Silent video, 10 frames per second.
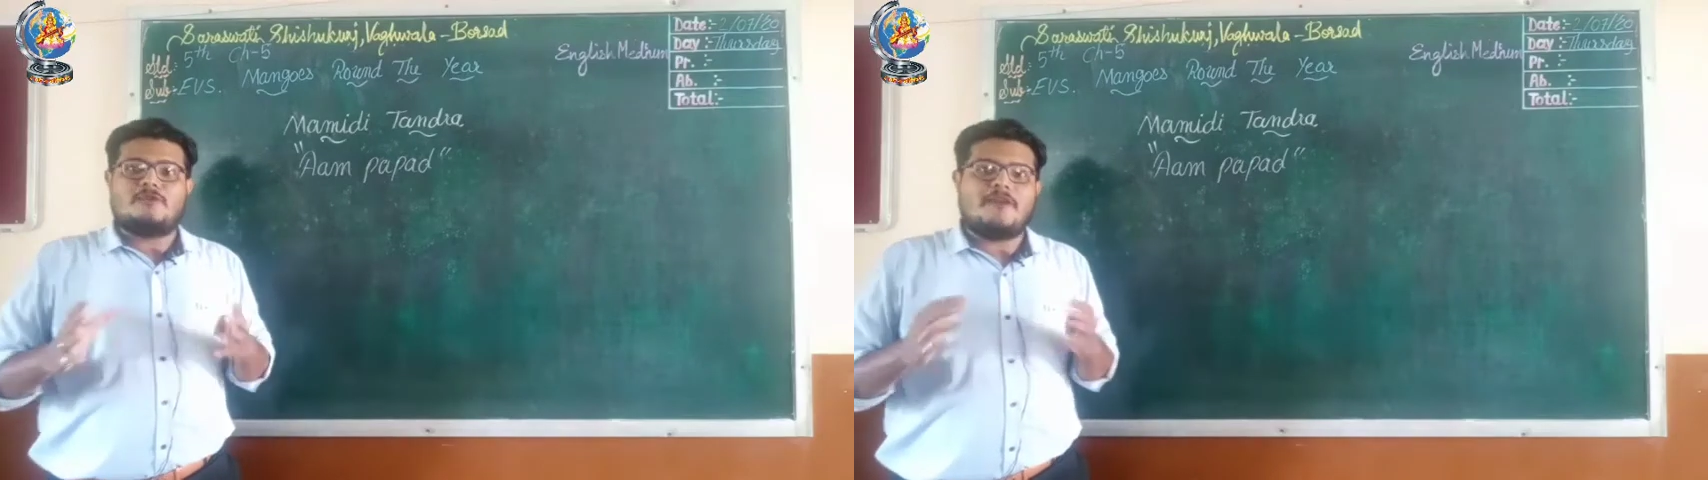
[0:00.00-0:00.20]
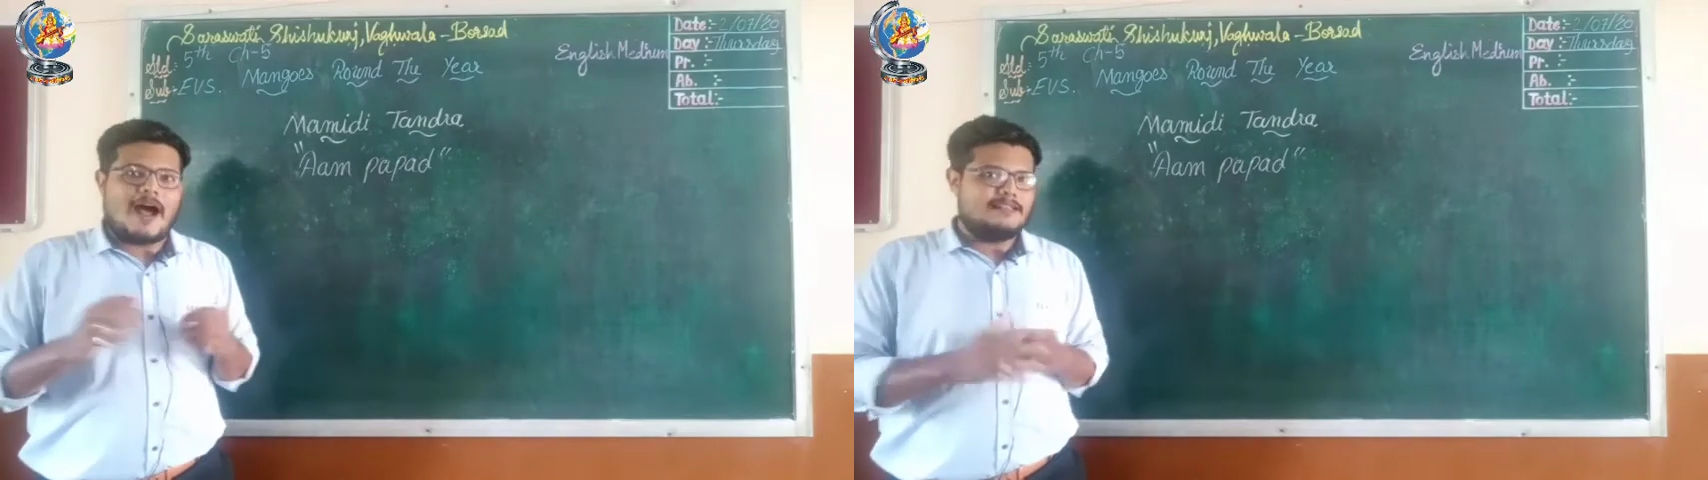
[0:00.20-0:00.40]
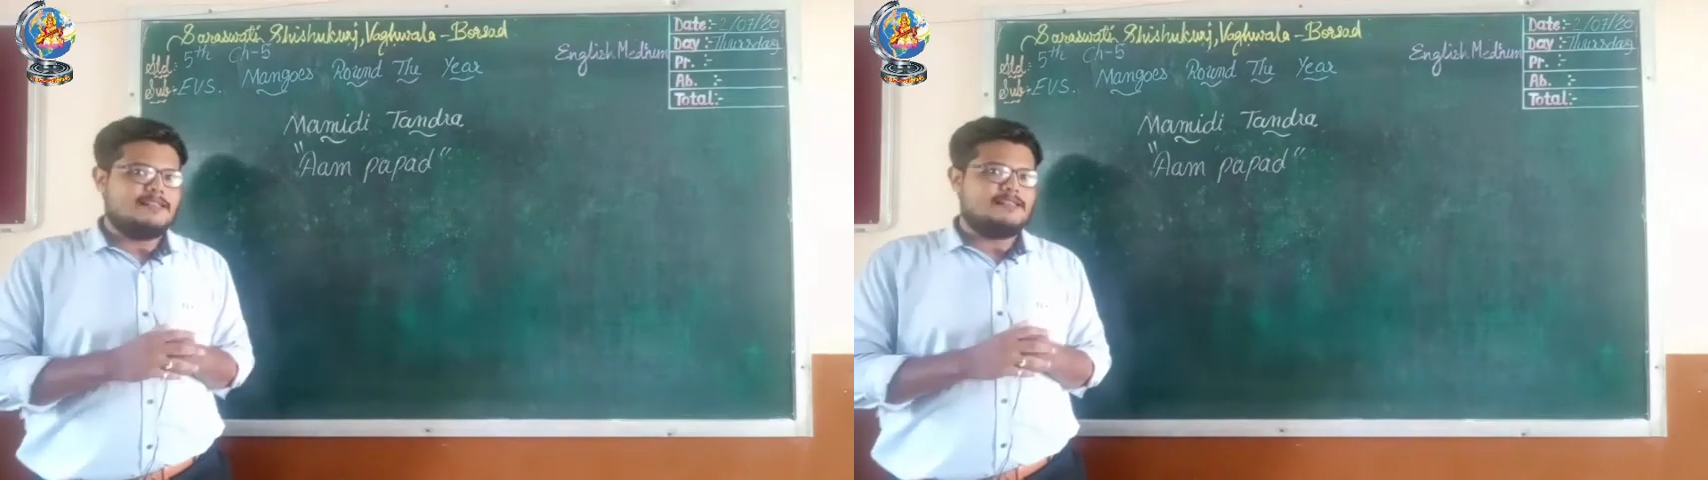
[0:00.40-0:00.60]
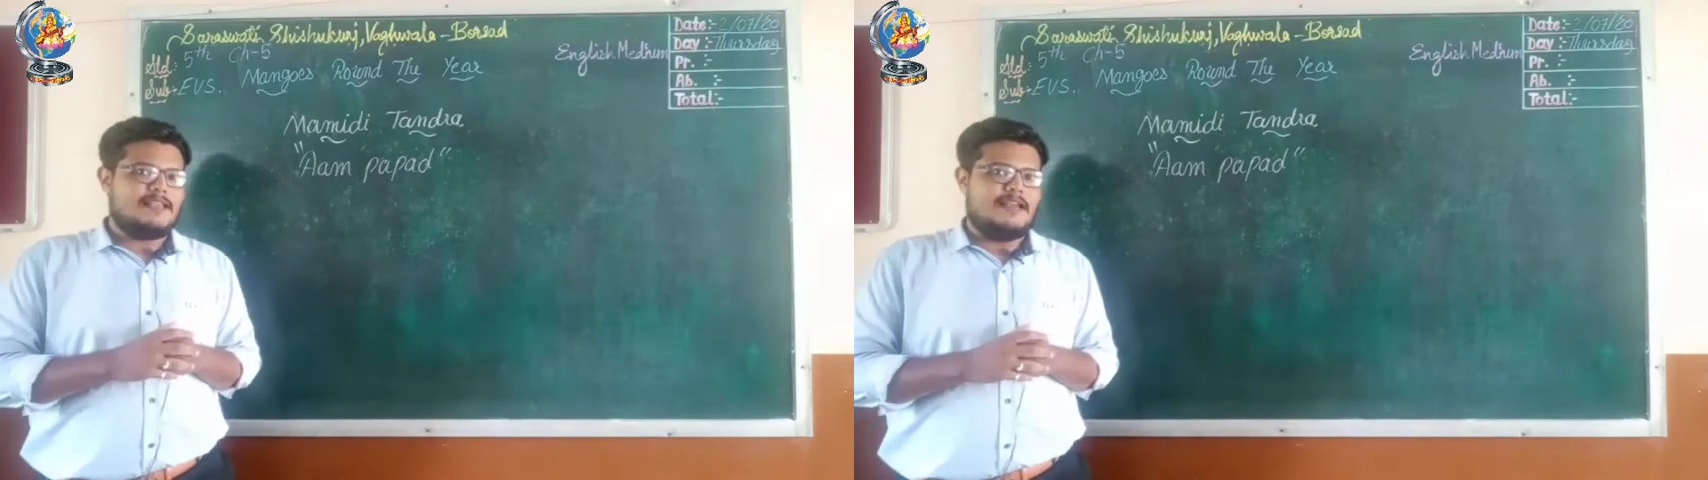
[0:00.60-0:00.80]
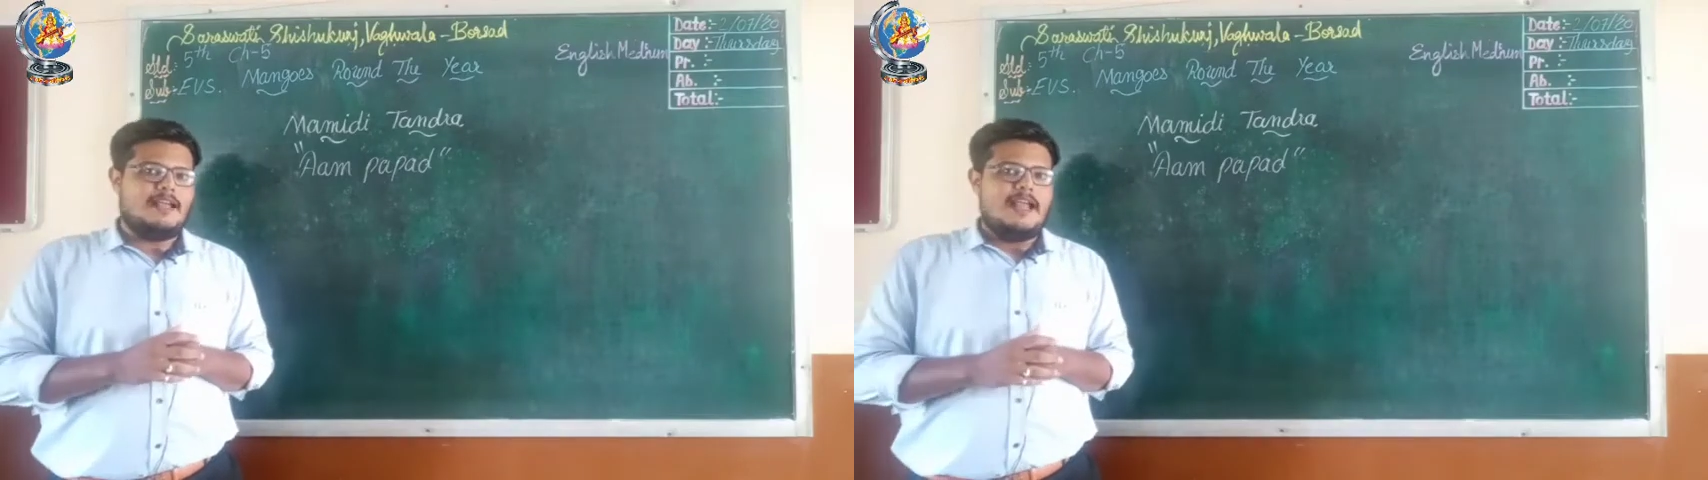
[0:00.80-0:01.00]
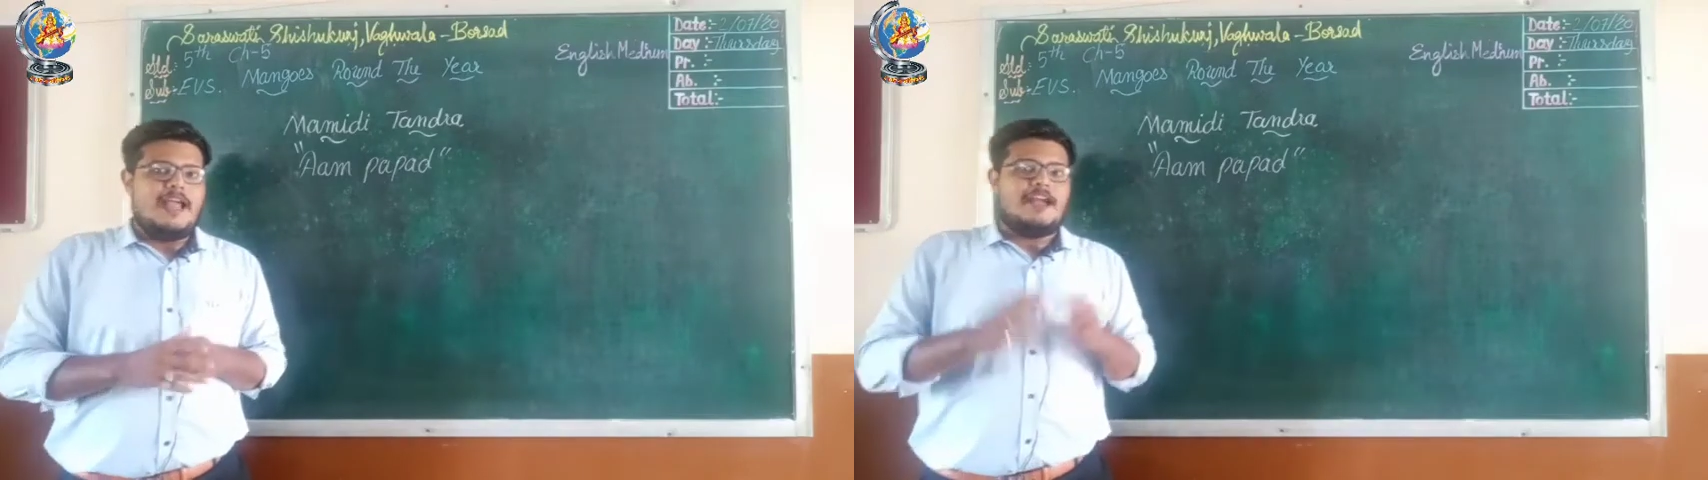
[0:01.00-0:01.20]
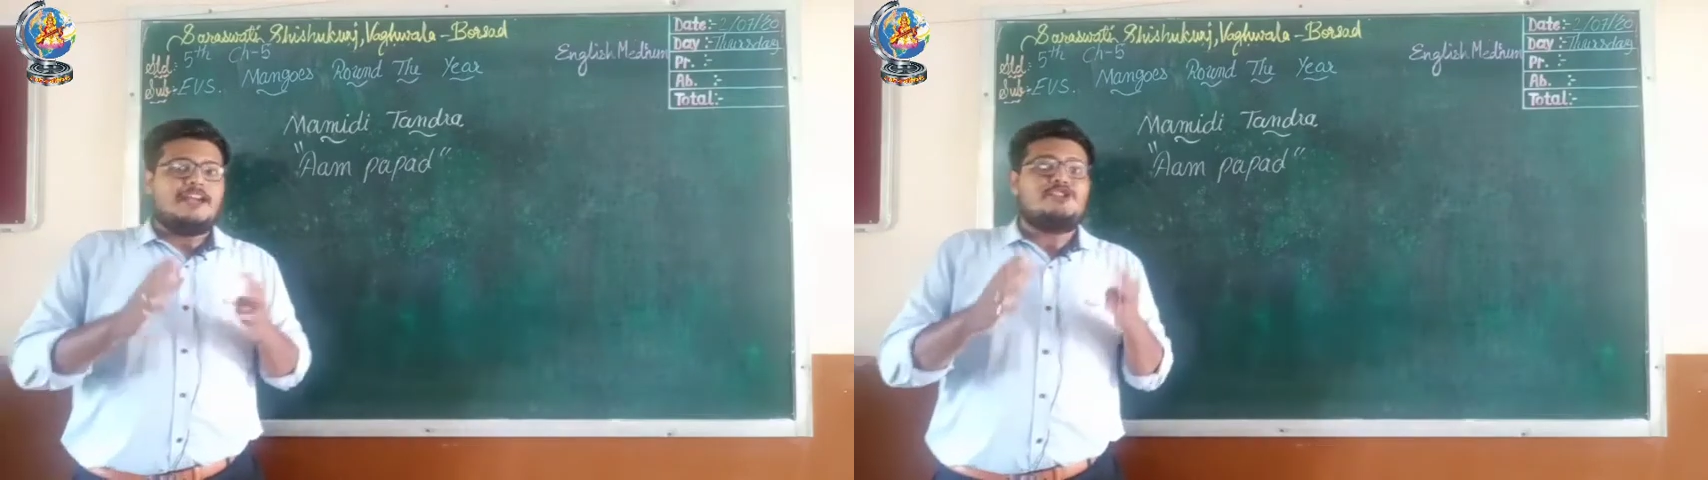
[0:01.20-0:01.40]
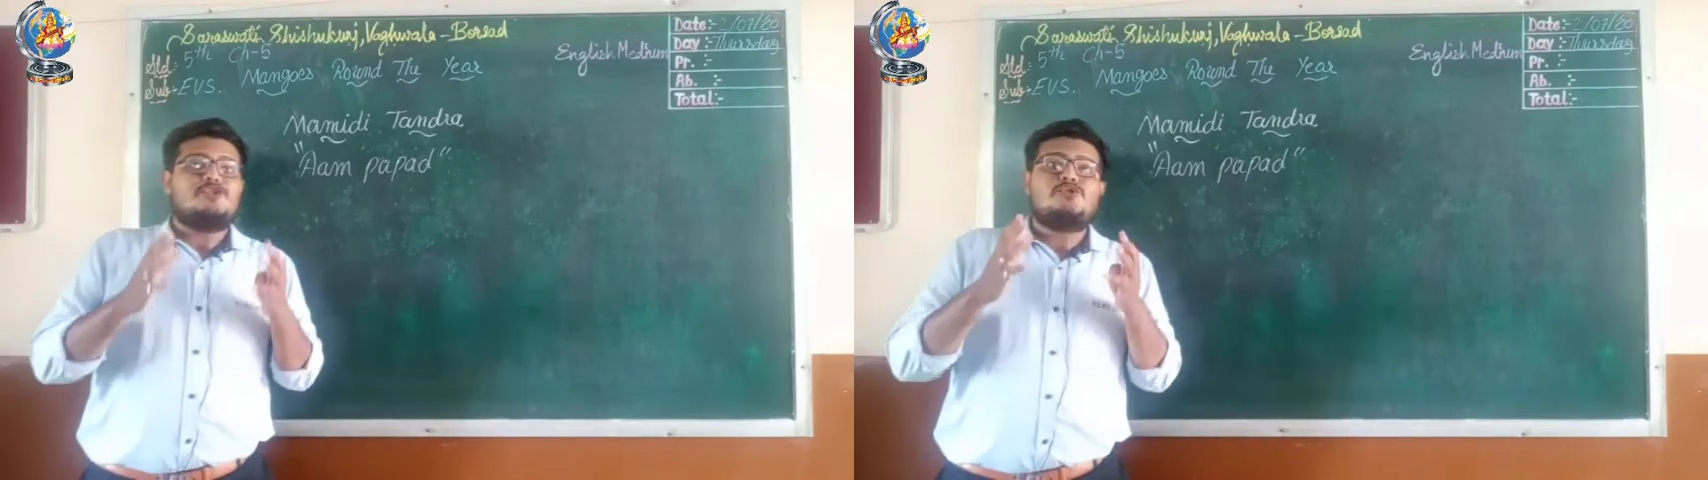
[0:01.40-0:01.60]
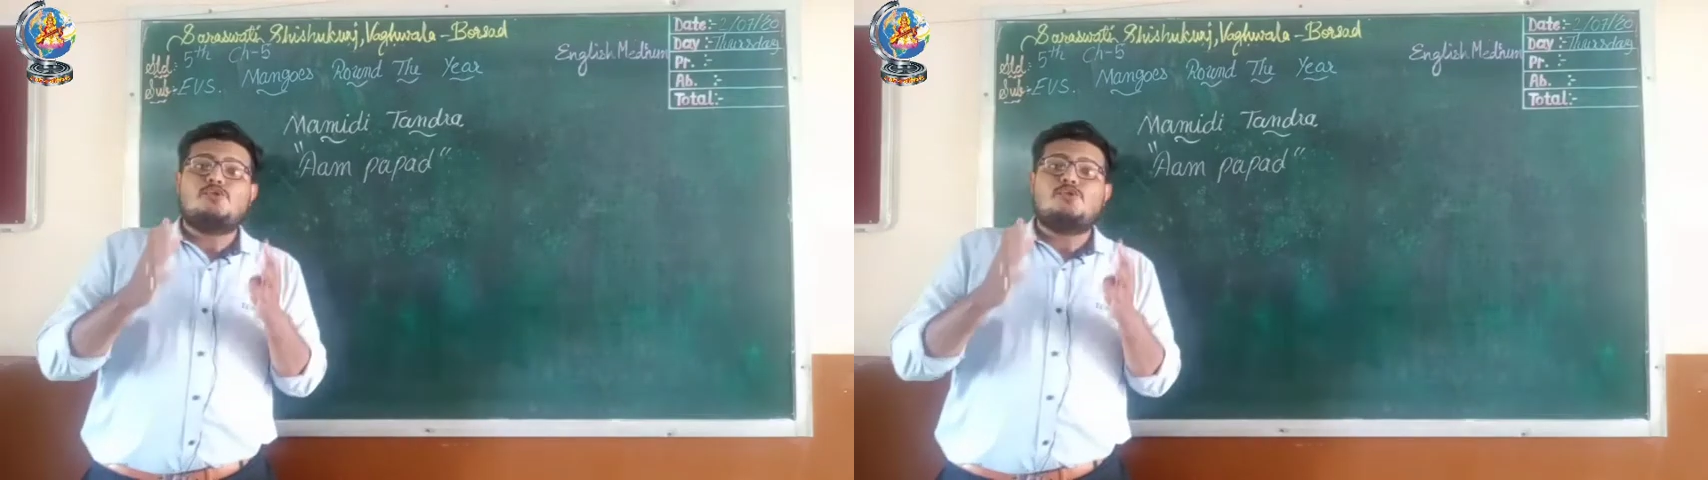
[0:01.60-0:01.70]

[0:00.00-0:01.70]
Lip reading: So father said, it is